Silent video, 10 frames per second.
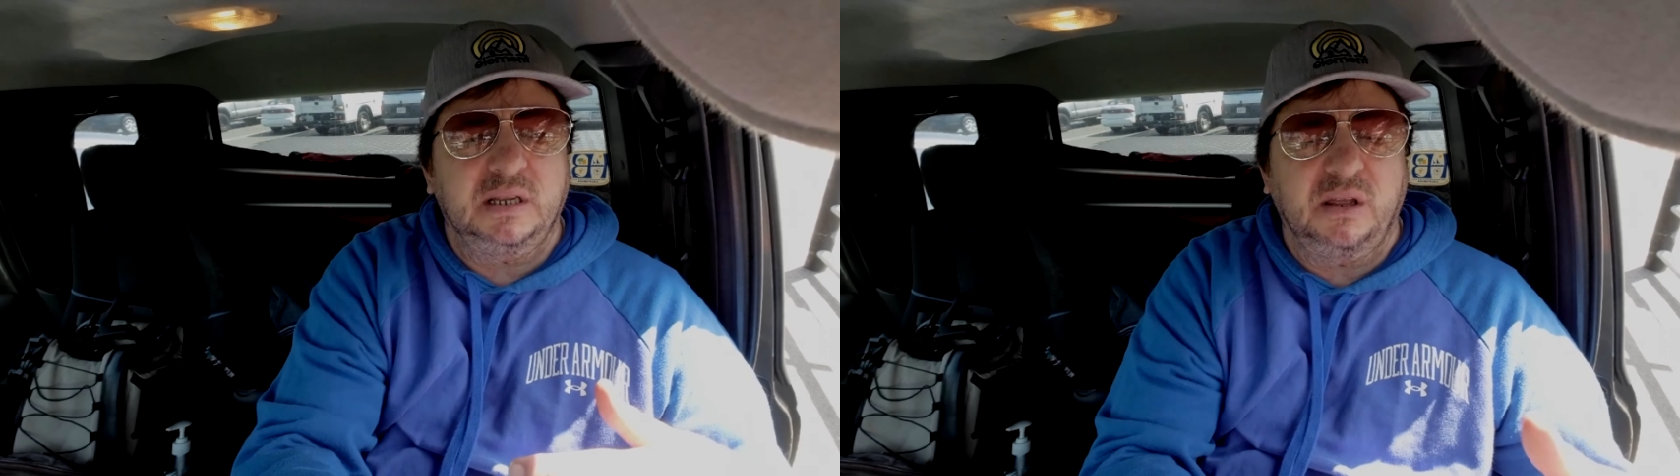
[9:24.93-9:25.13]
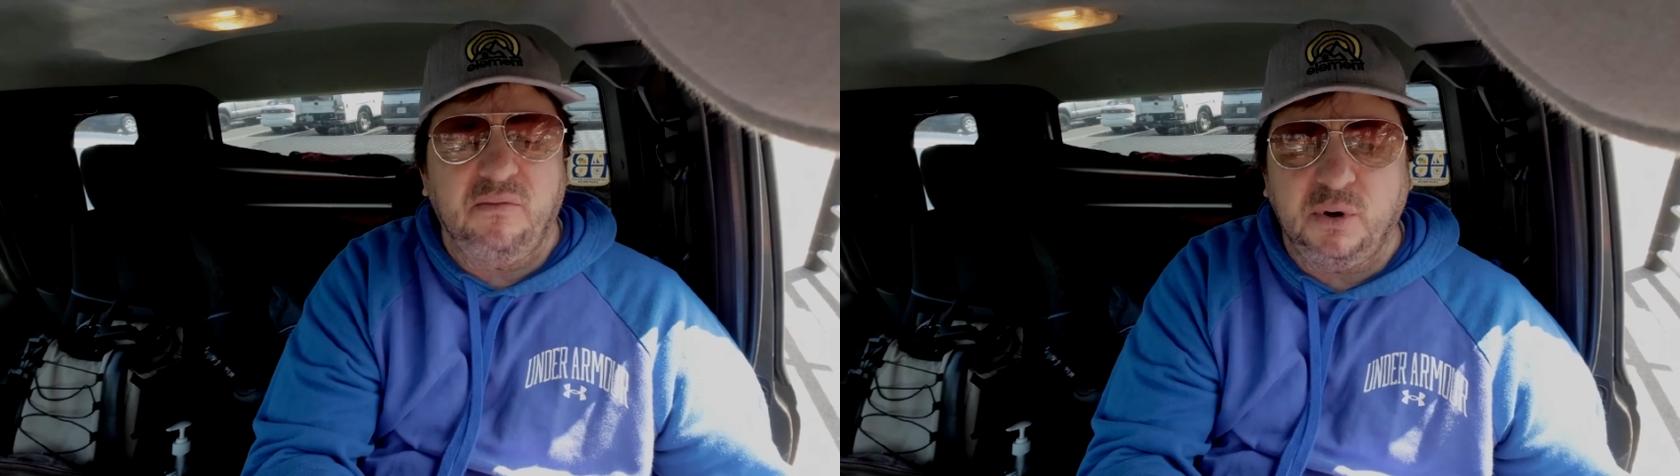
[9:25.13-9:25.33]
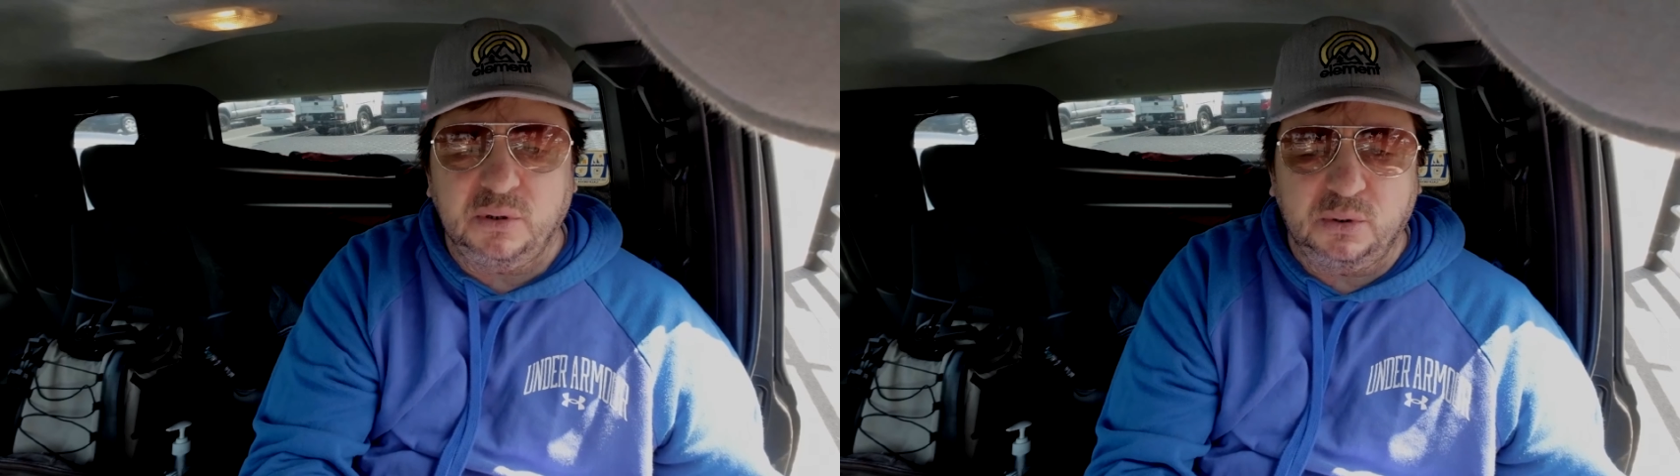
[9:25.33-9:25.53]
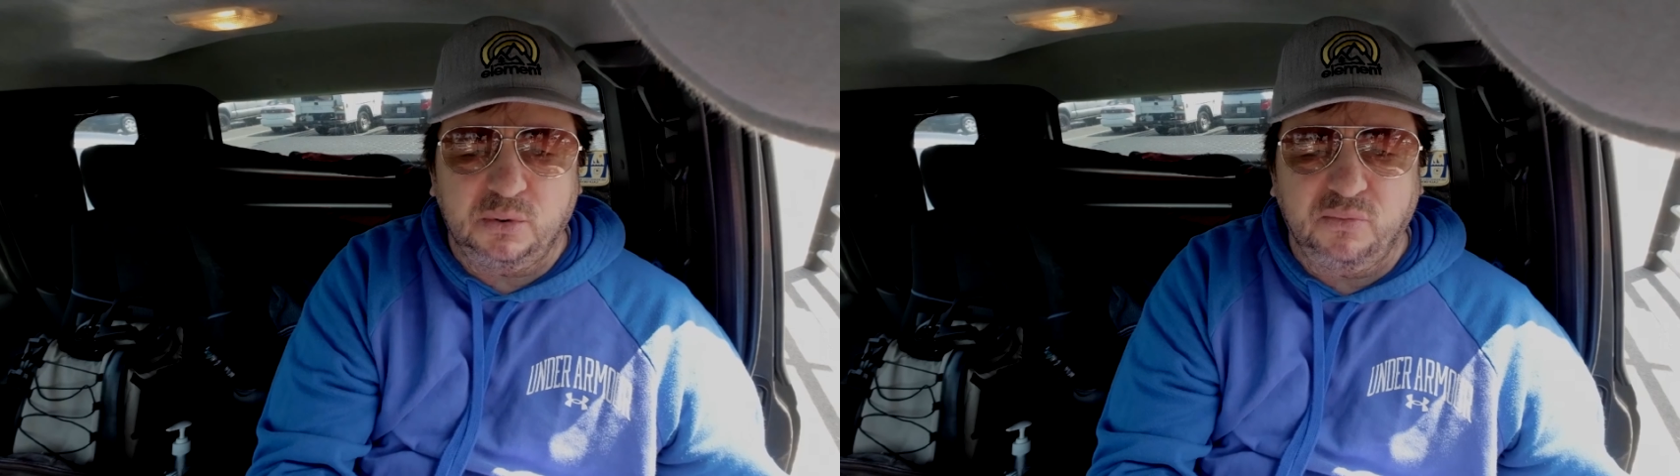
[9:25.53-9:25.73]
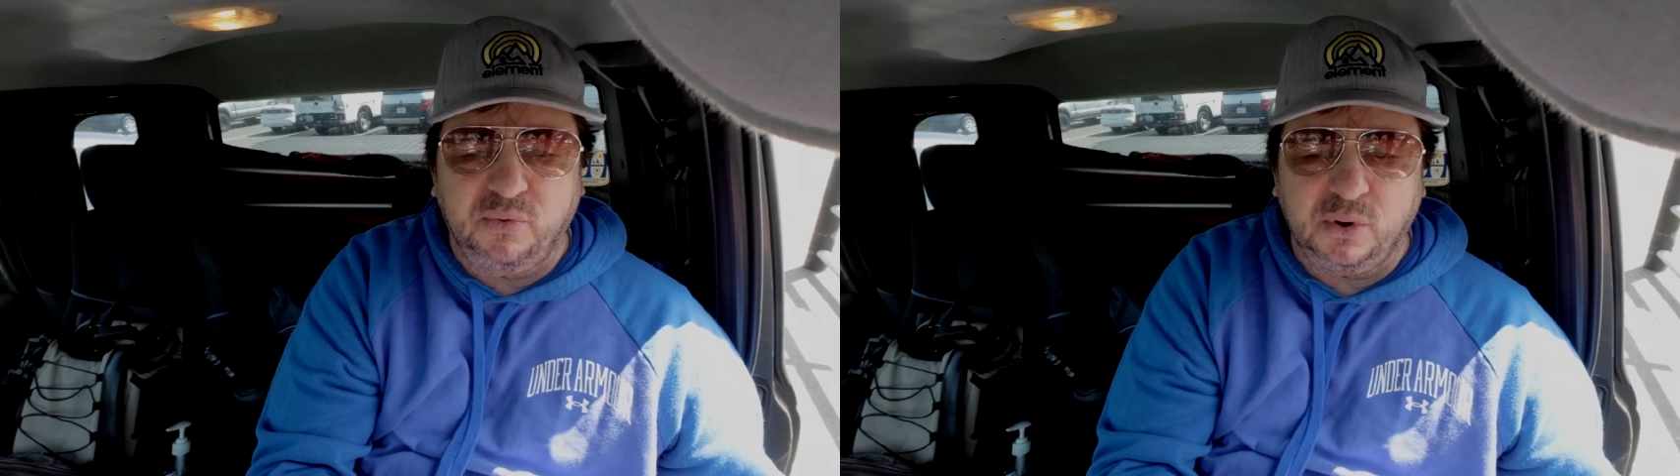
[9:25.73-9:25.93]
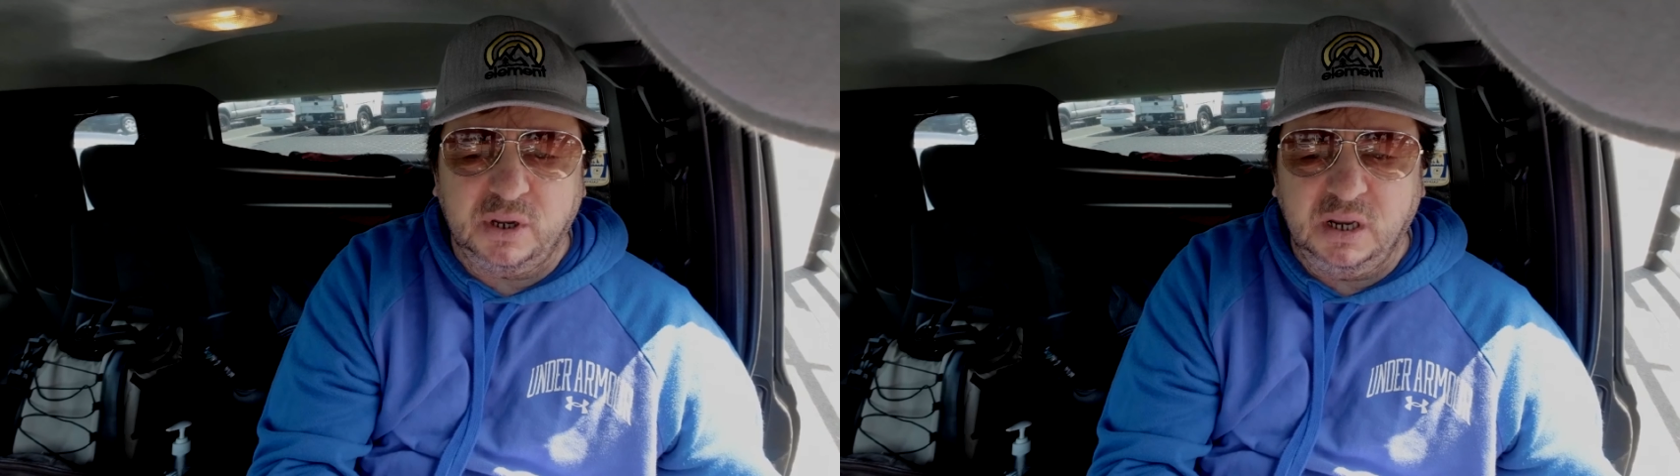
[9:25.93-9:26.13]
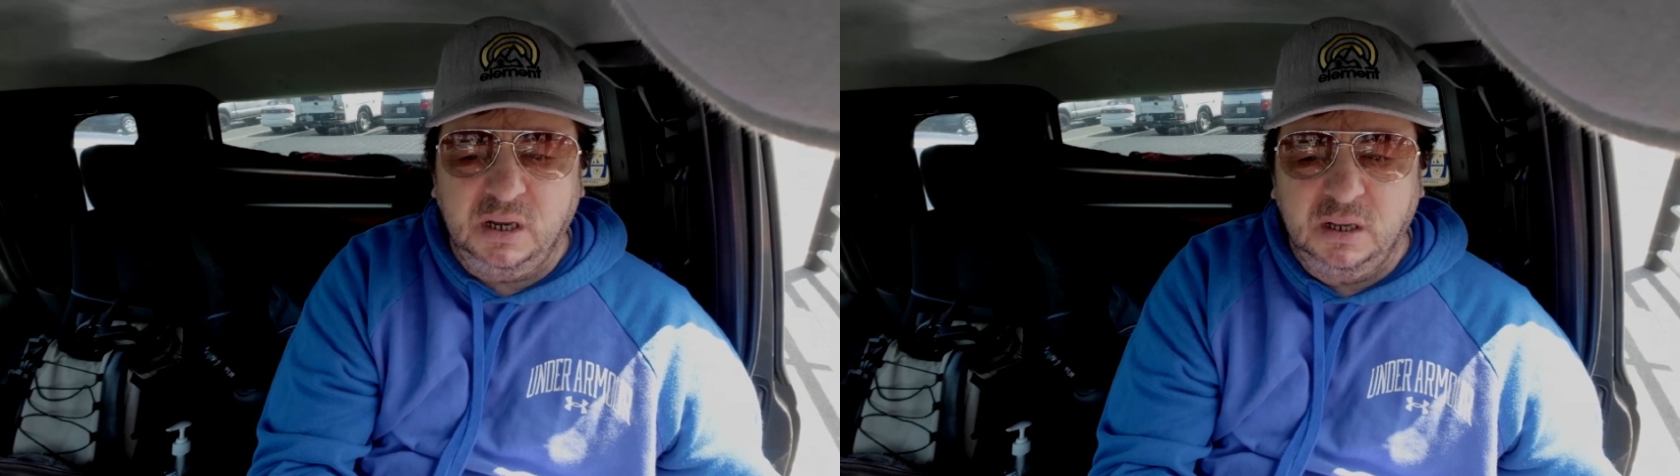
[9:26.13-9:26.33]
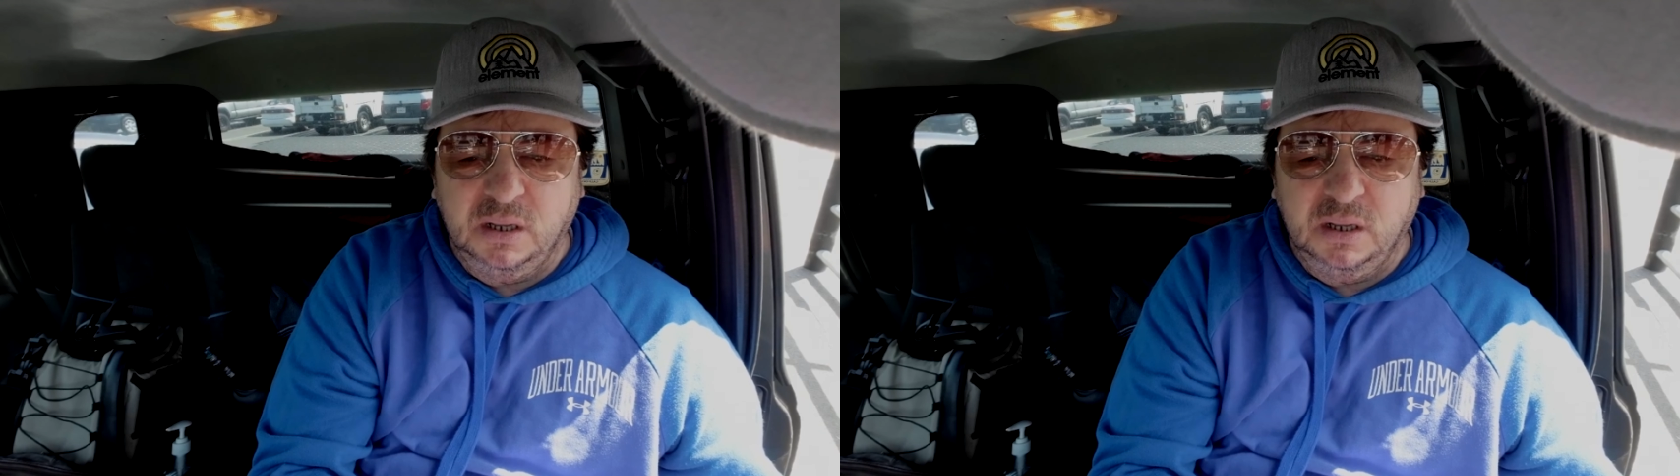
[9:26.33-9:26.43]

converted to 4K.